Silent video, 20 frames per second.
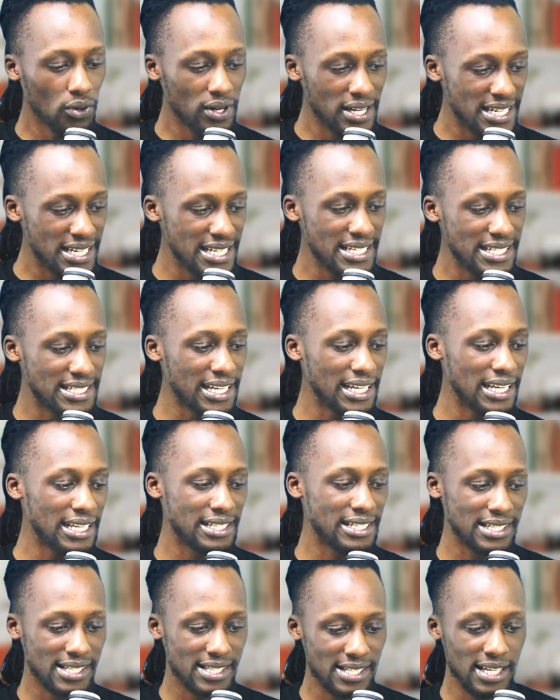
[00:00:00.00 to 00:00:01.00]
detailed
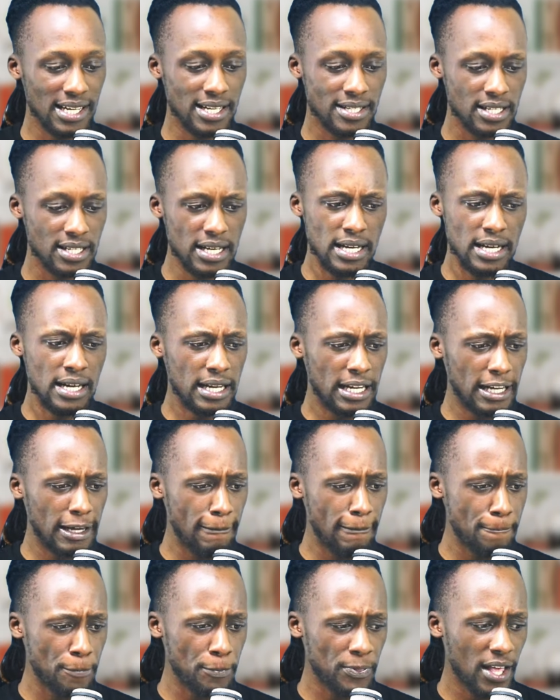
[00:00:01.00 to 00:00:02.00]
research.
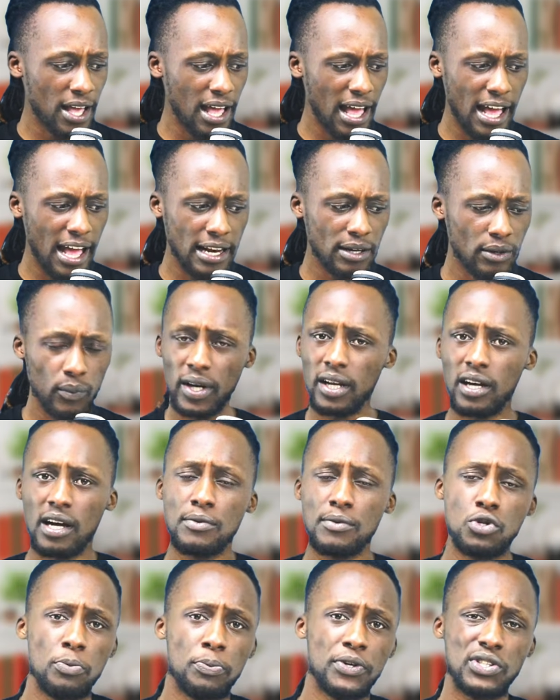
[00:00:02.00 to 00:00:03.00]
And when it
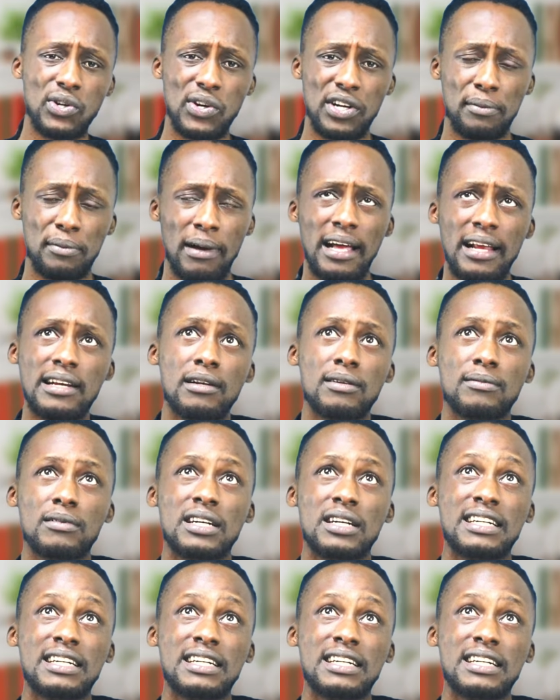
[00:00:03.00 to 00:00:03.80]
comes to print on demand,